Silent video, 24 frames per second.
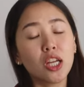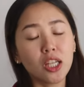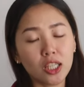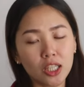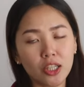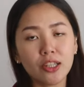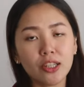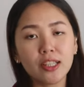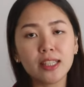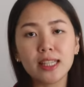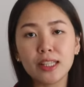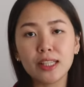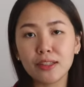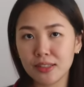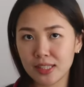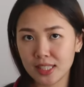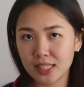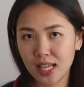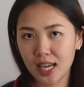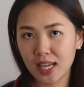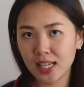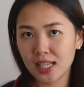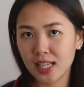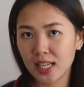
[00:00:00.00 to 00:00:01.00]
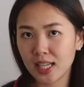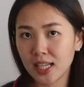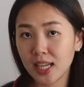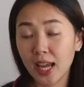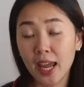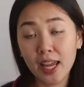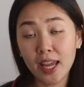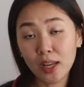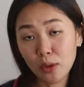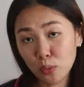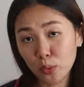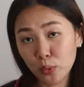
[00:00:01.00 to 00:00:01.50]
currently
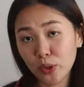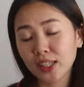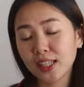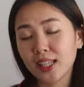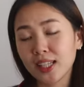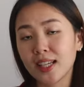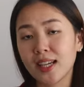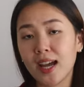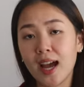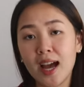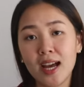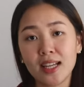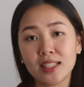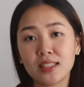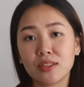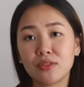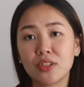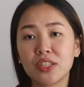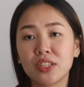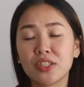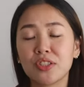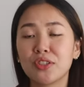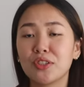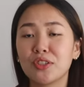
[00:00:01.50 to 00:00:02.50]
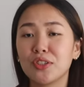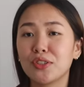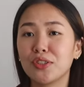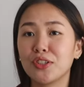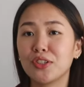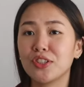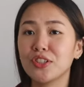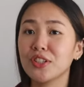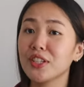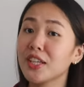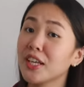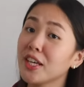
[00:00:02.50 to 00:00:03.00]
residing and working as a registered
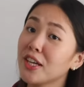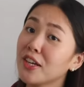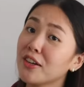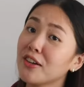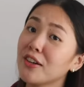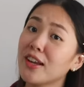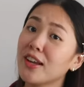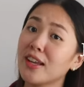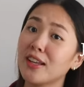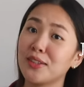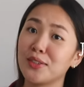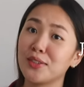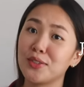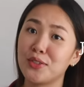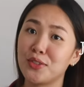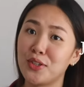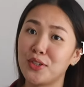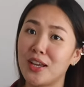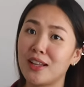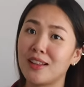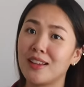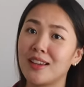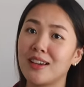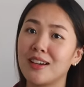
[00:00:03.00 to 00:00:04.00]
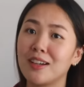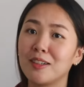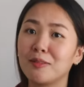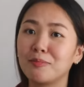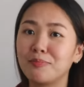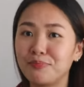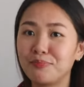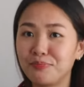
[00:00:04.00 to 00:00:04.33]
nurse here in Australia.